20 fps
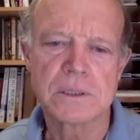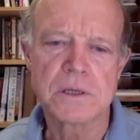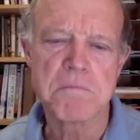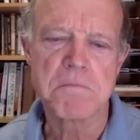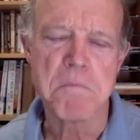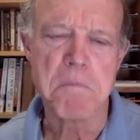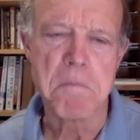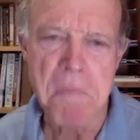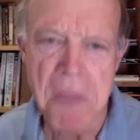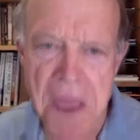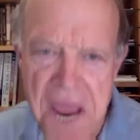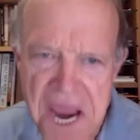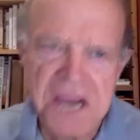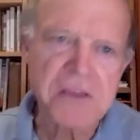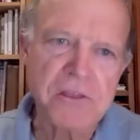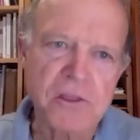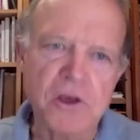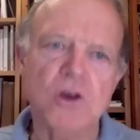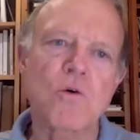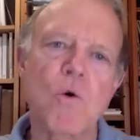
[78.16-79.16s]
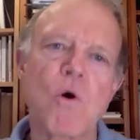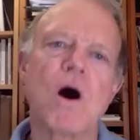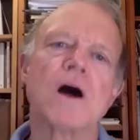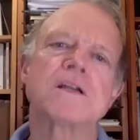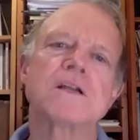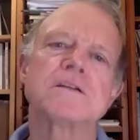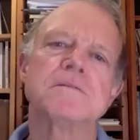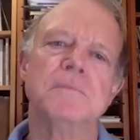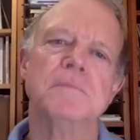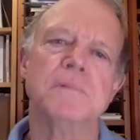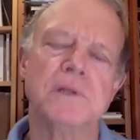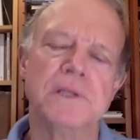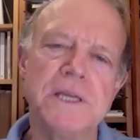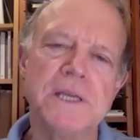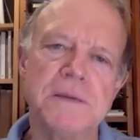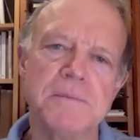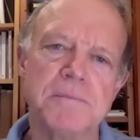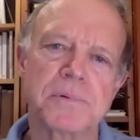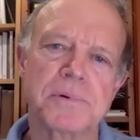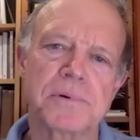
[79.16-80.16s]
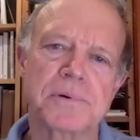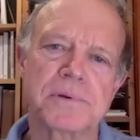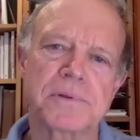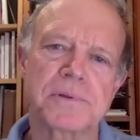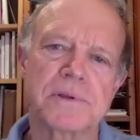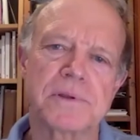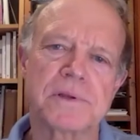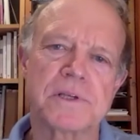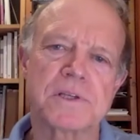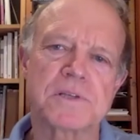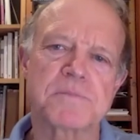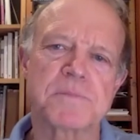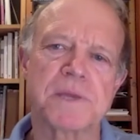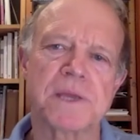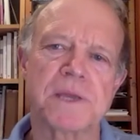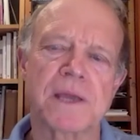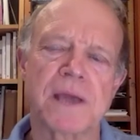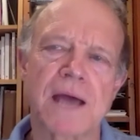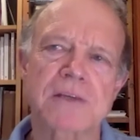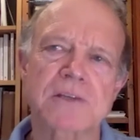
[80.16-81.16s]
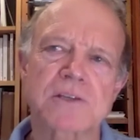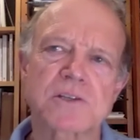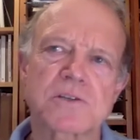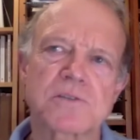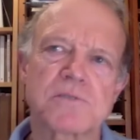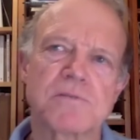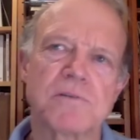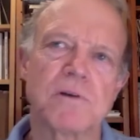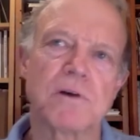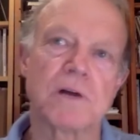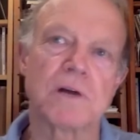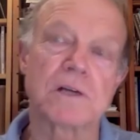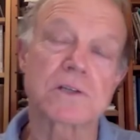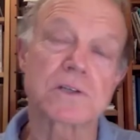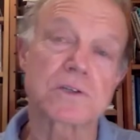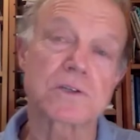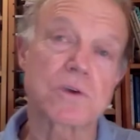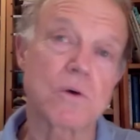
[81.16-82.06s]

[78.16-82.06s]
make the quantum leap that is being asked for us,